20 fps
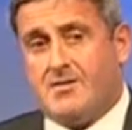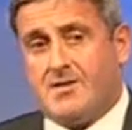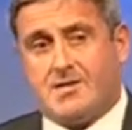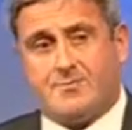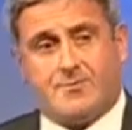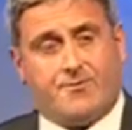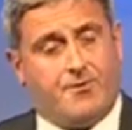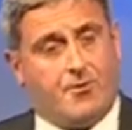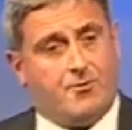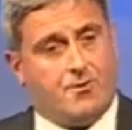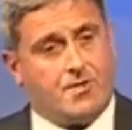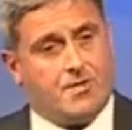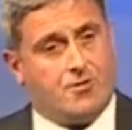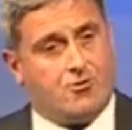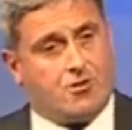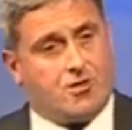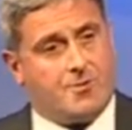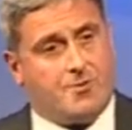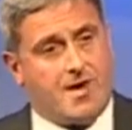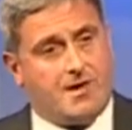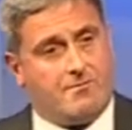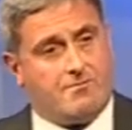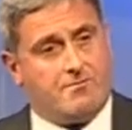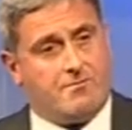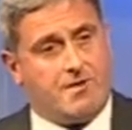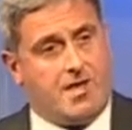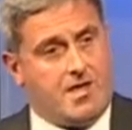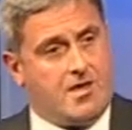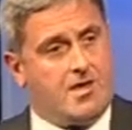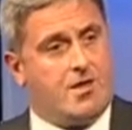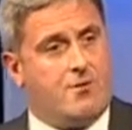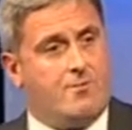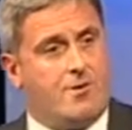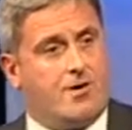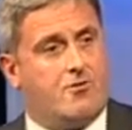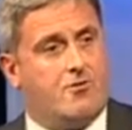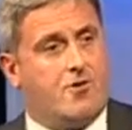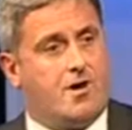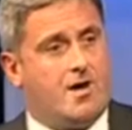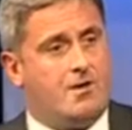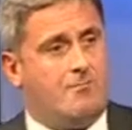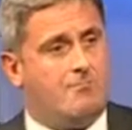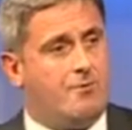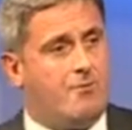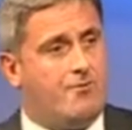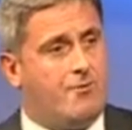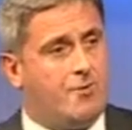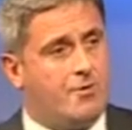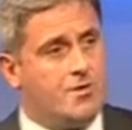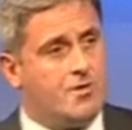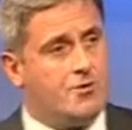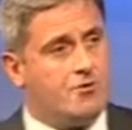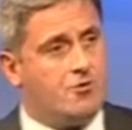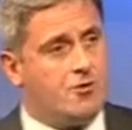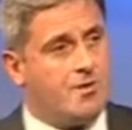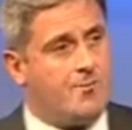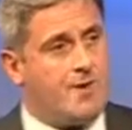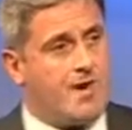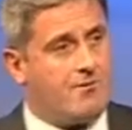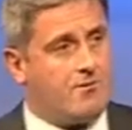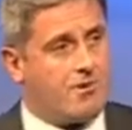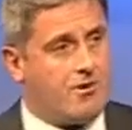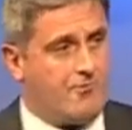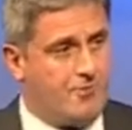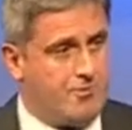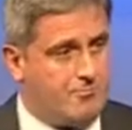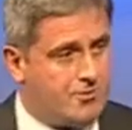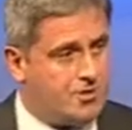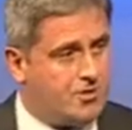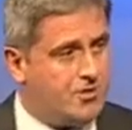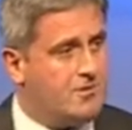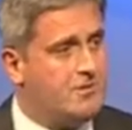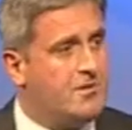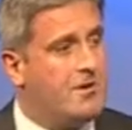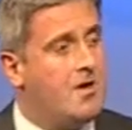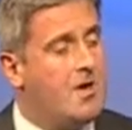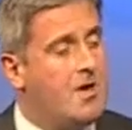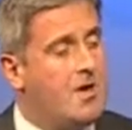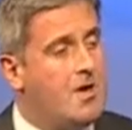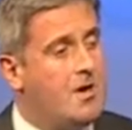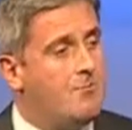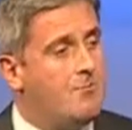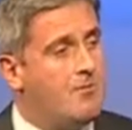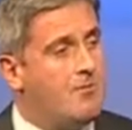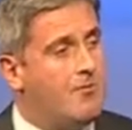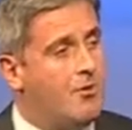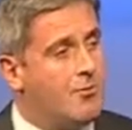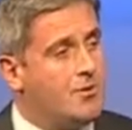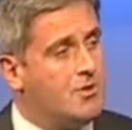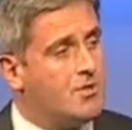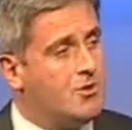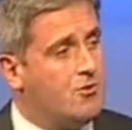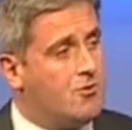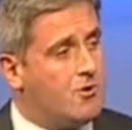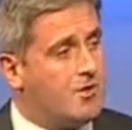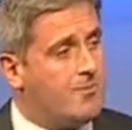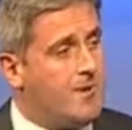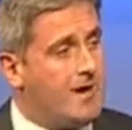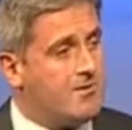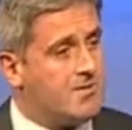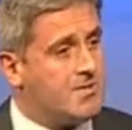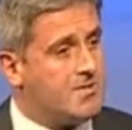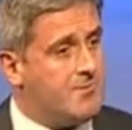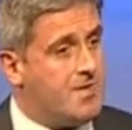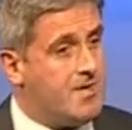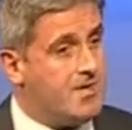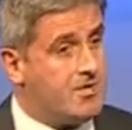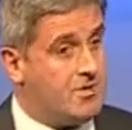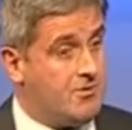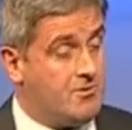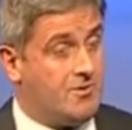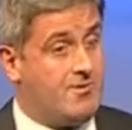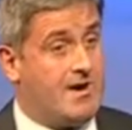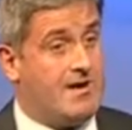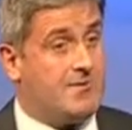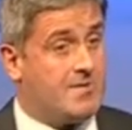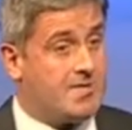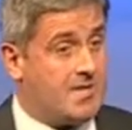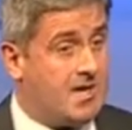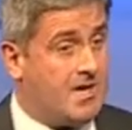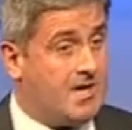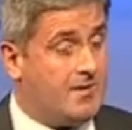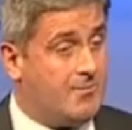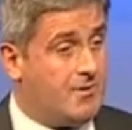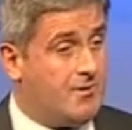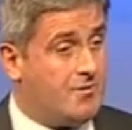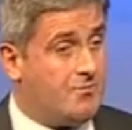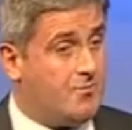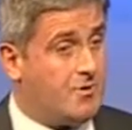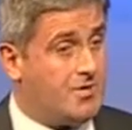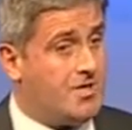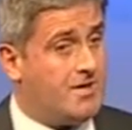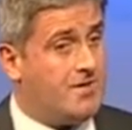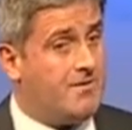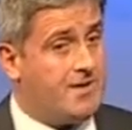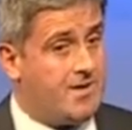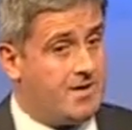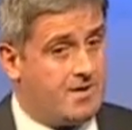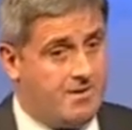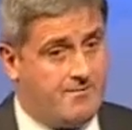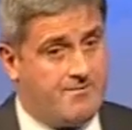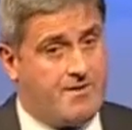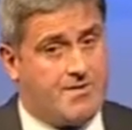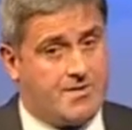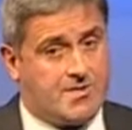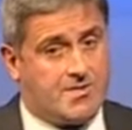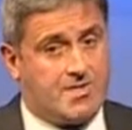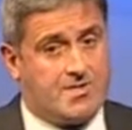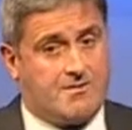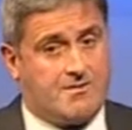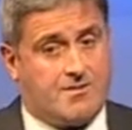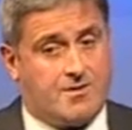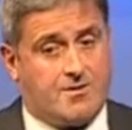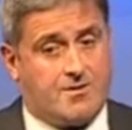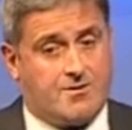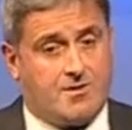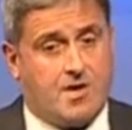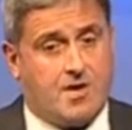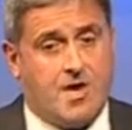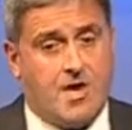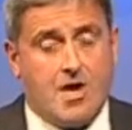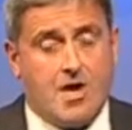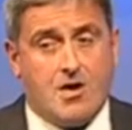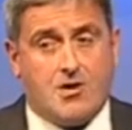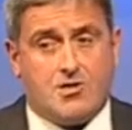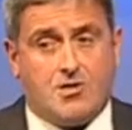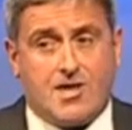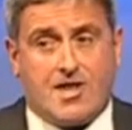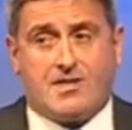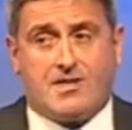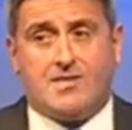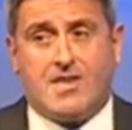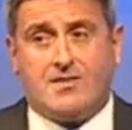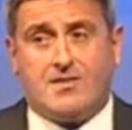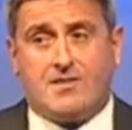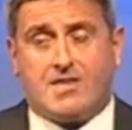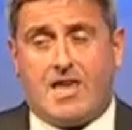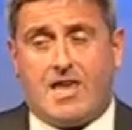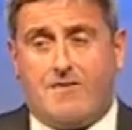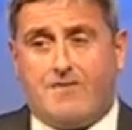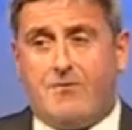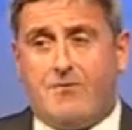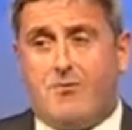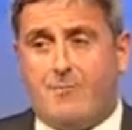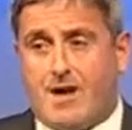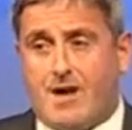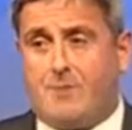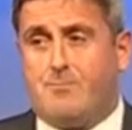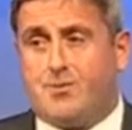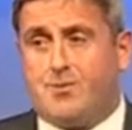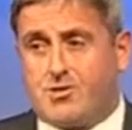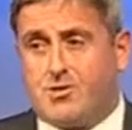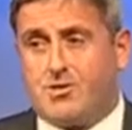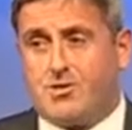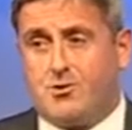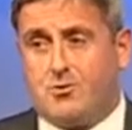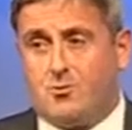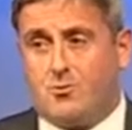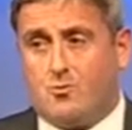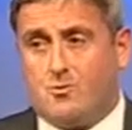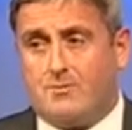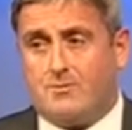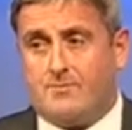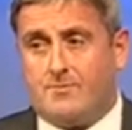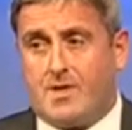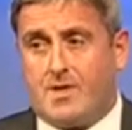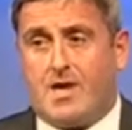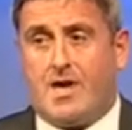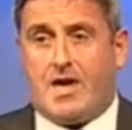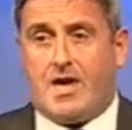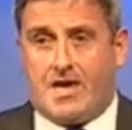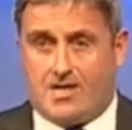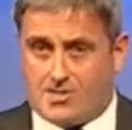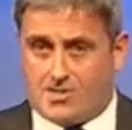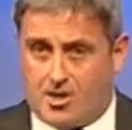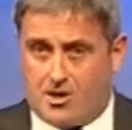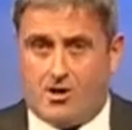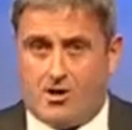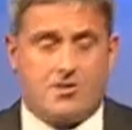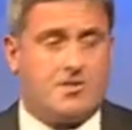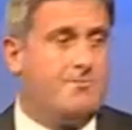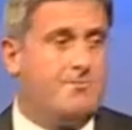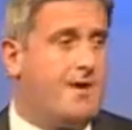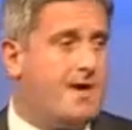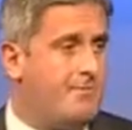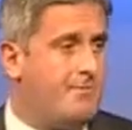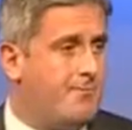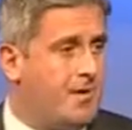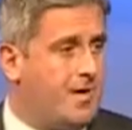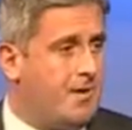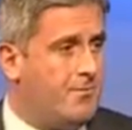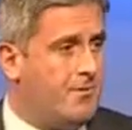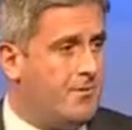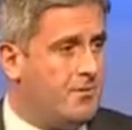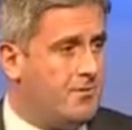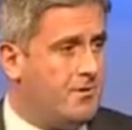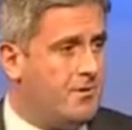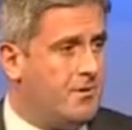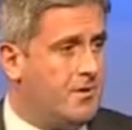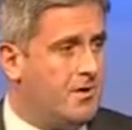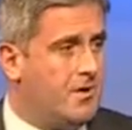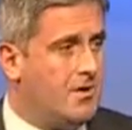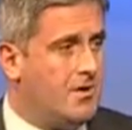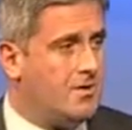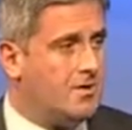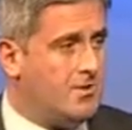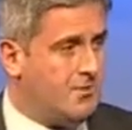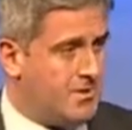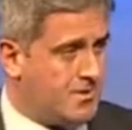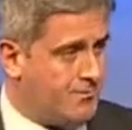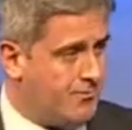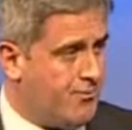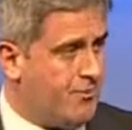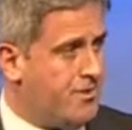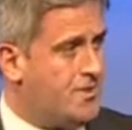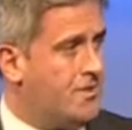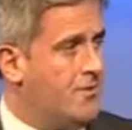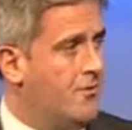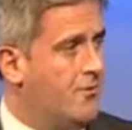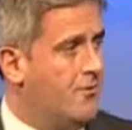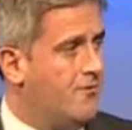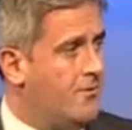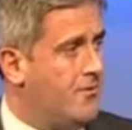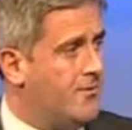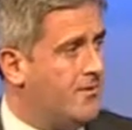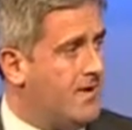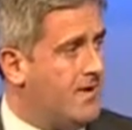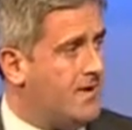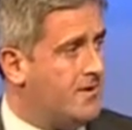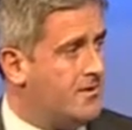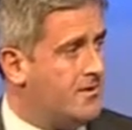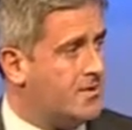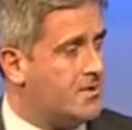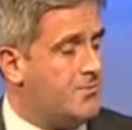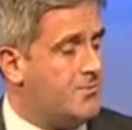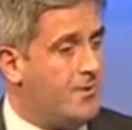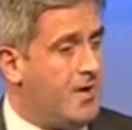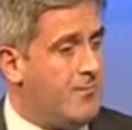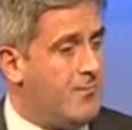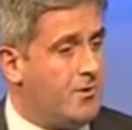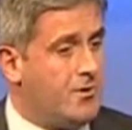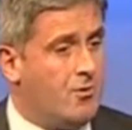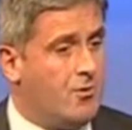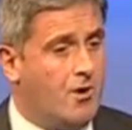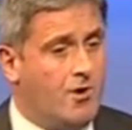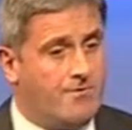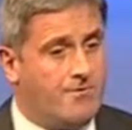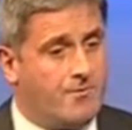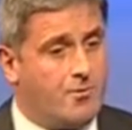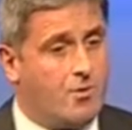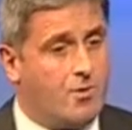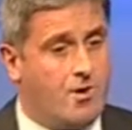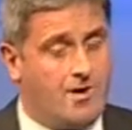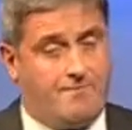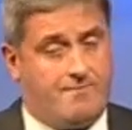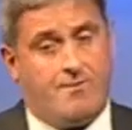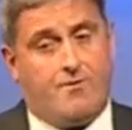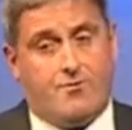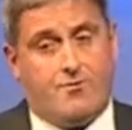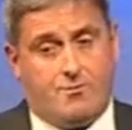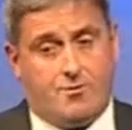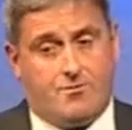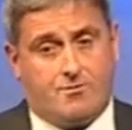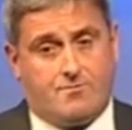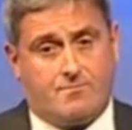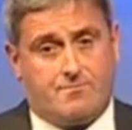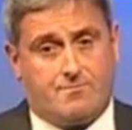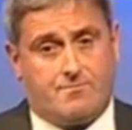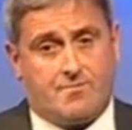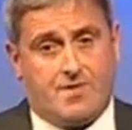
That's before we talk about economic crime, before we talk about corruption, before we talk about some of the issues around cyber, which I think are very significant. So you get a sense that if you're about pursue, it's a lot of bad people doing some pretty awful things to people who are often quite vulnerable.